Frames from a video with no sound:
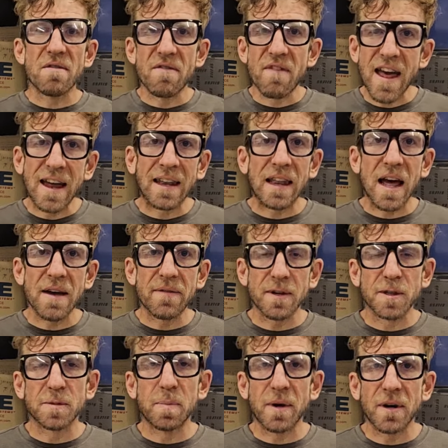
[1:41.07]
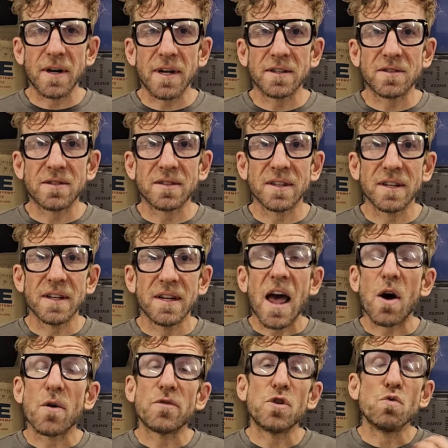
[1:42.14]
the van life experience and
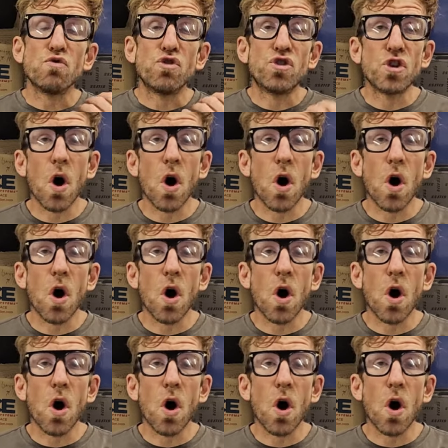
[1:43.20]
how if you